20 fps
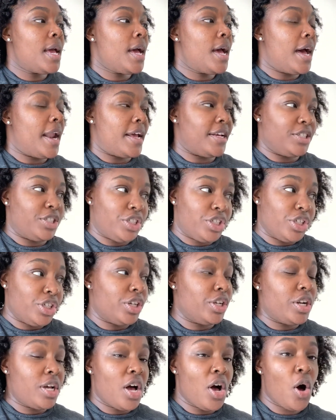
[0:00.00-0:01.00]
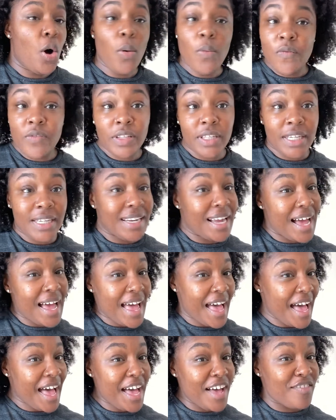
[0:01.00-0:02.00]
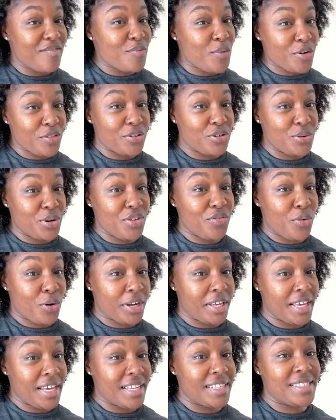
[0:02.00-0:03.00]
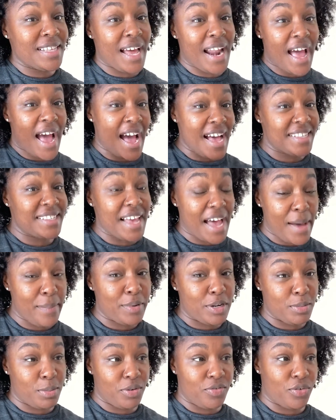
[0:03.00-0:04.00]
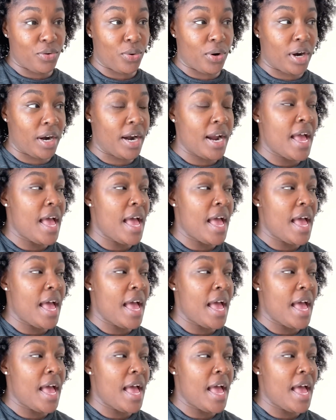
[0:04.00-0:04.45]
And I should hopefully not have more than 24 kids. That has happened before,